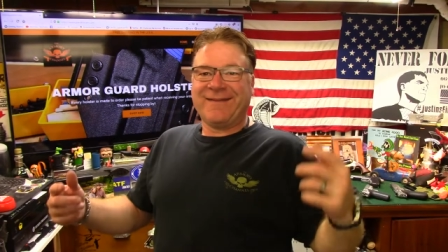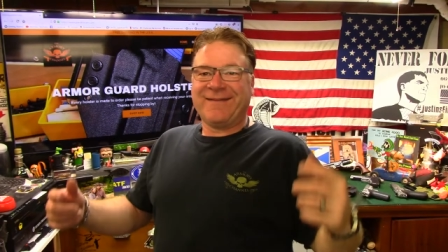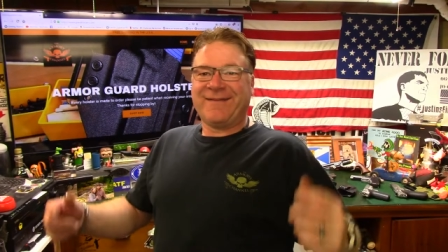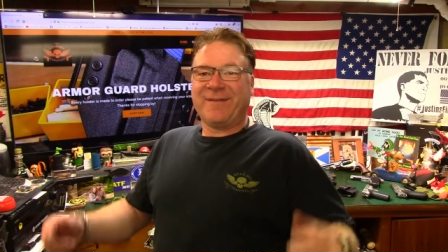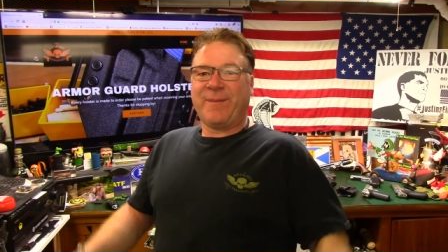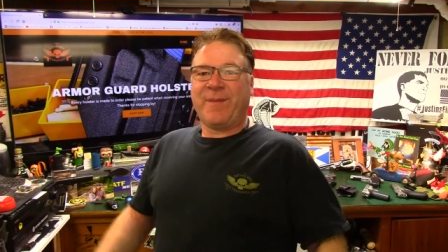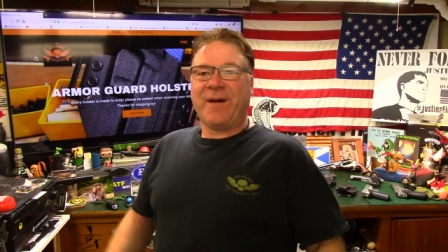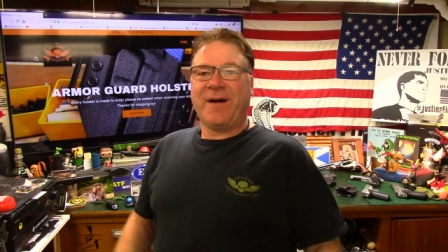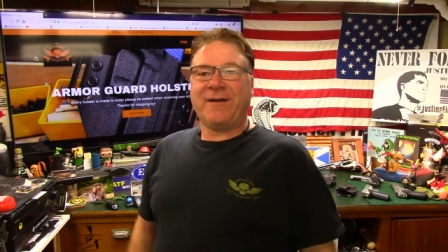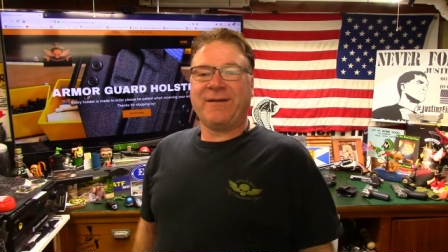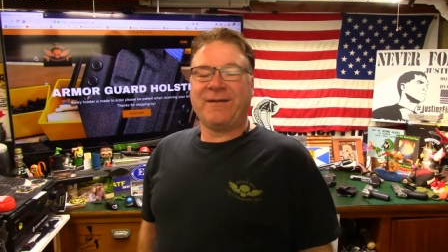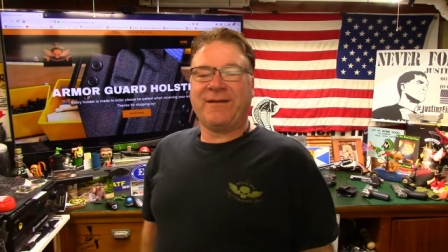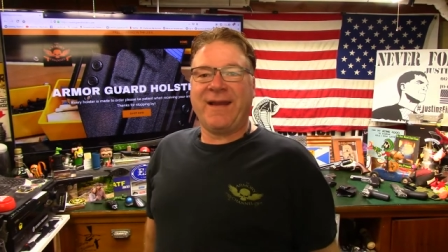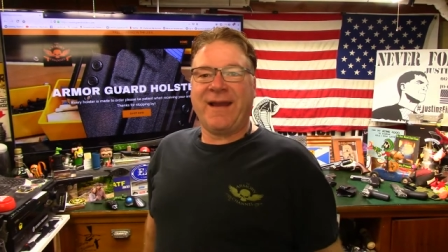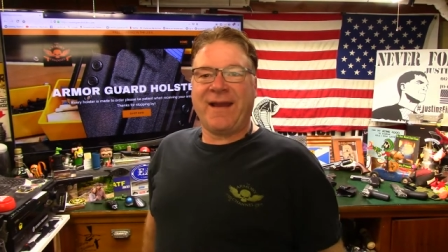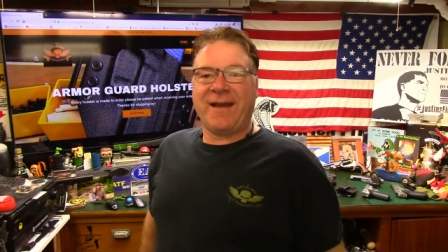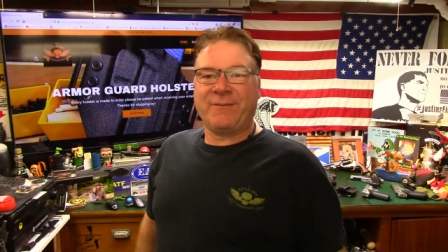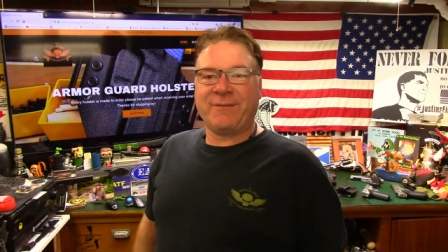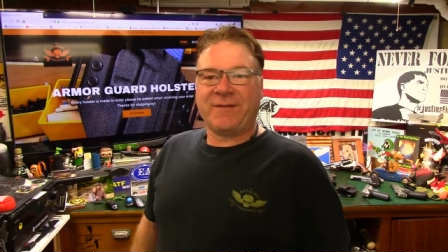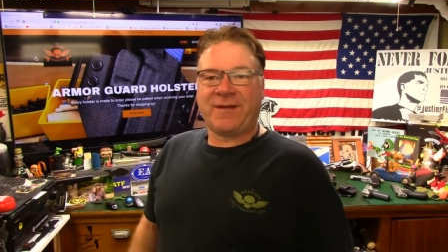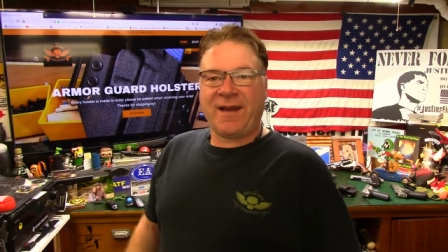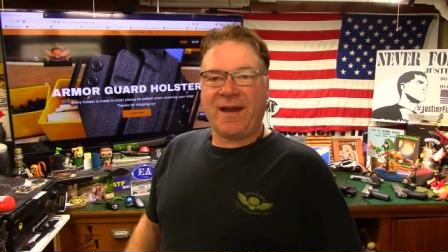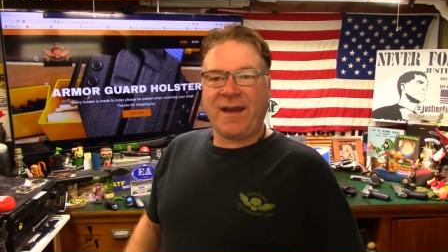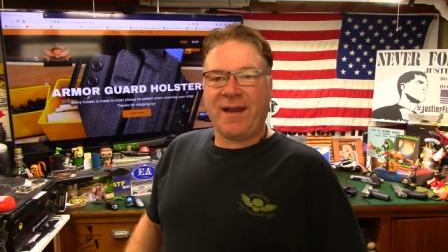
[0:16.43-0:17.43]
it's about
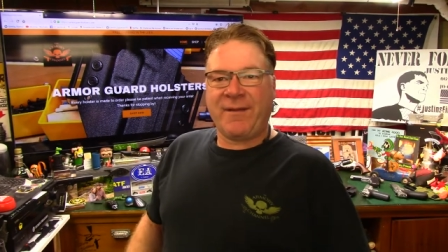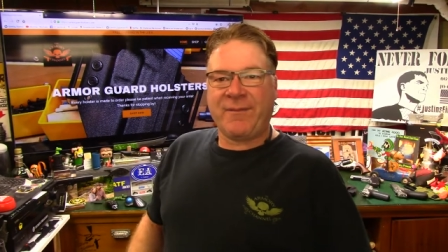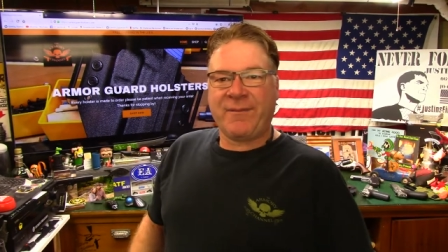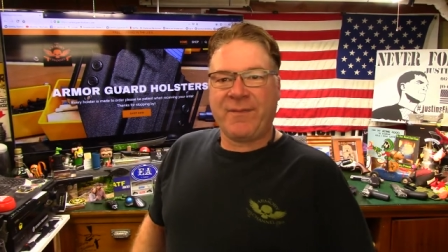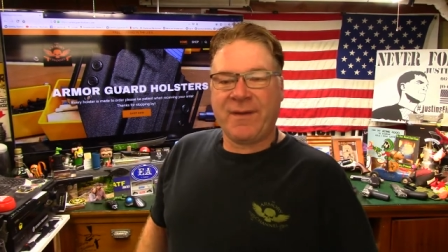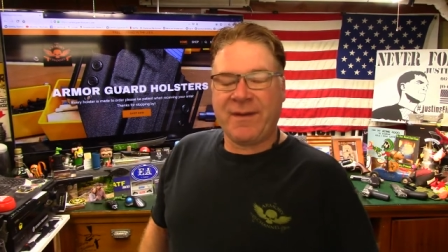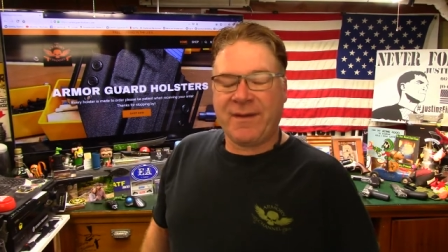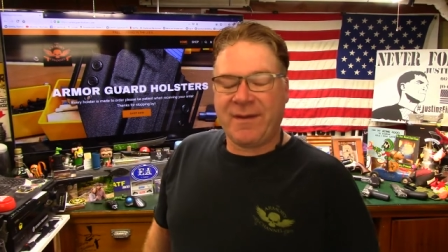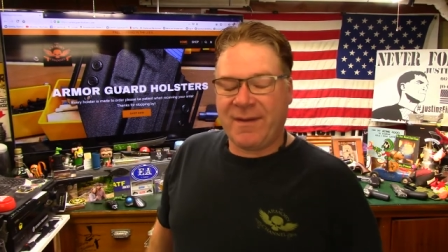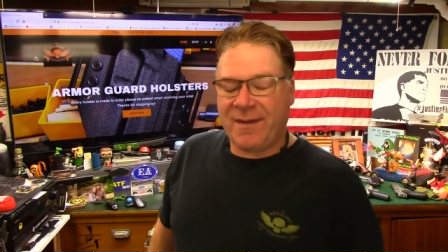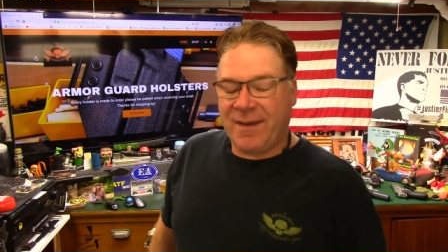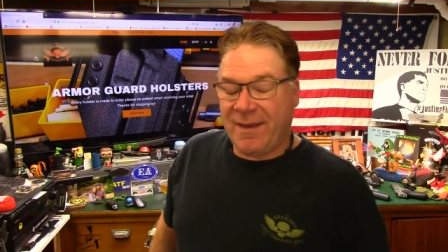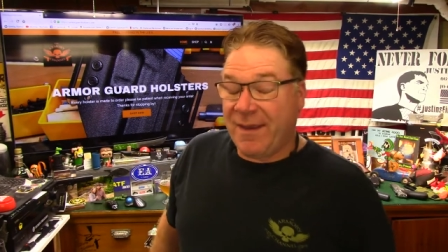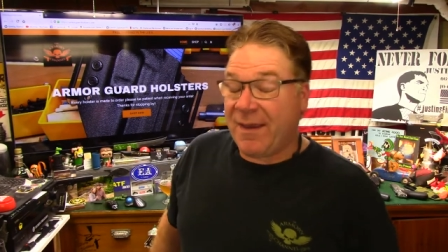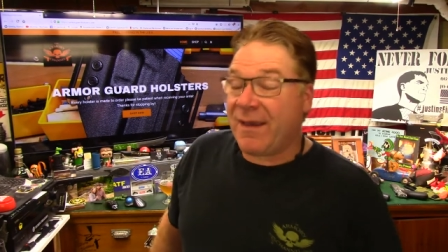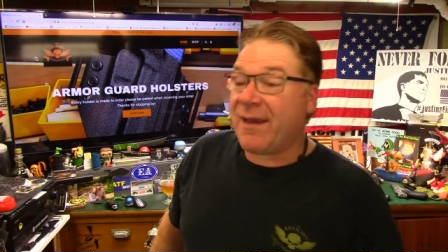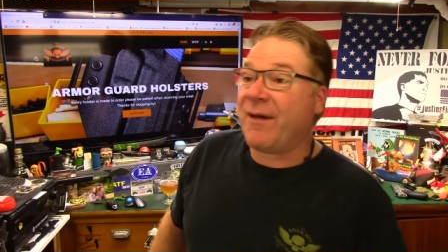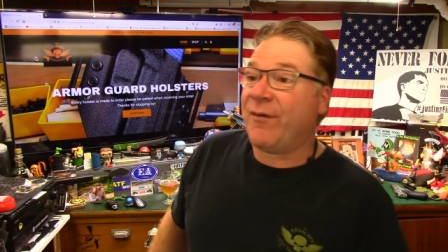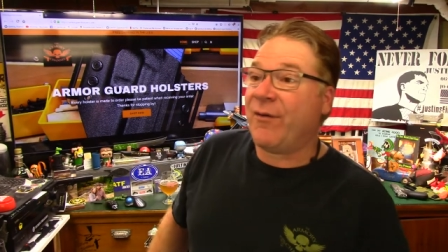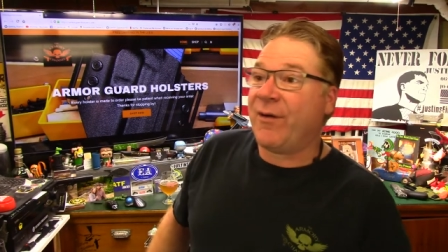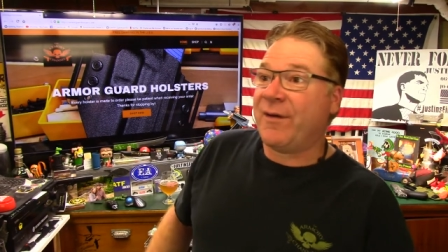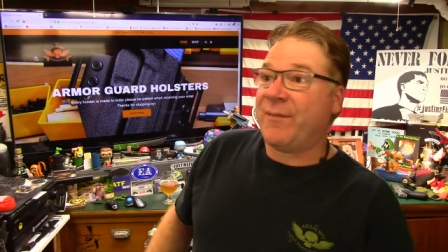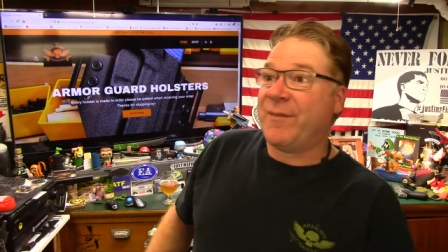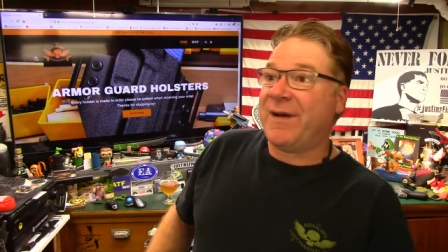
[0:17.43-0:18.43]
damn time.
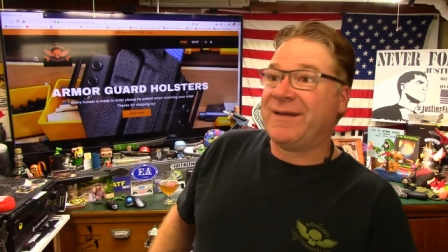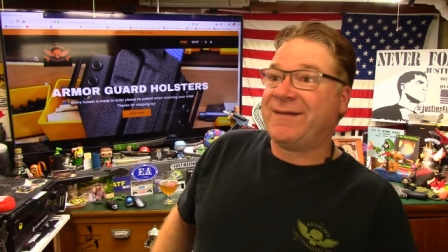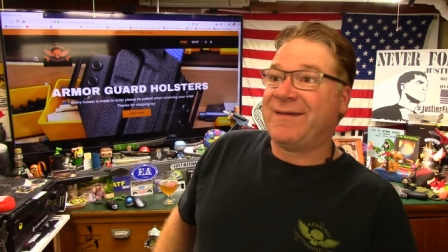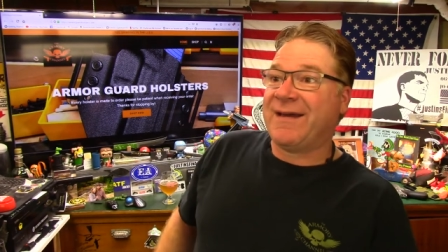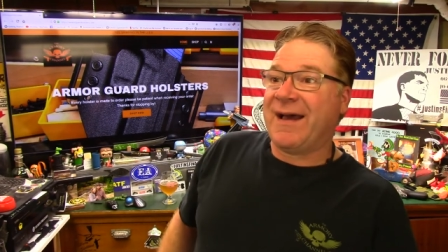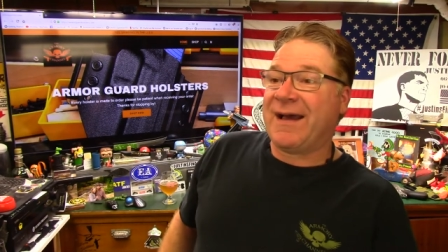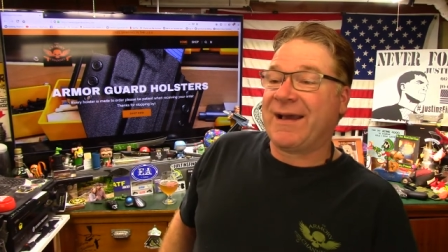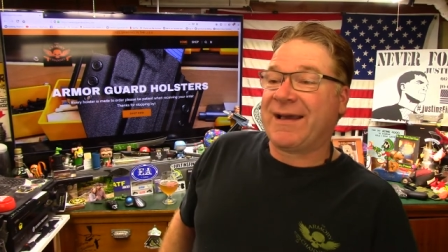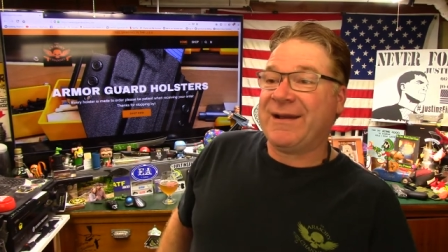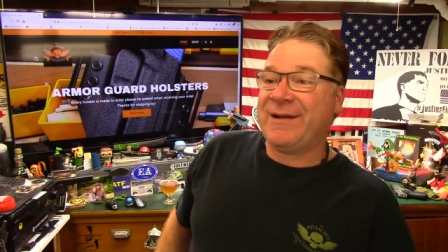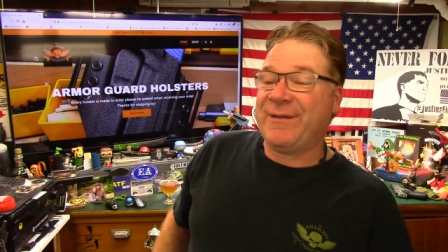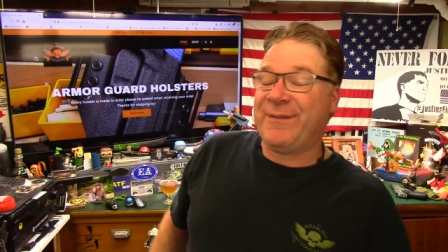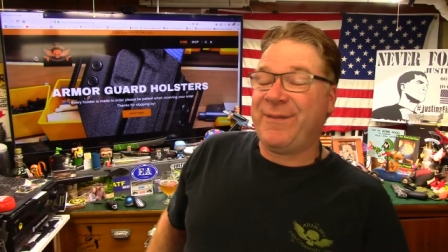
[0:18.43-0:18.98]
What am I talking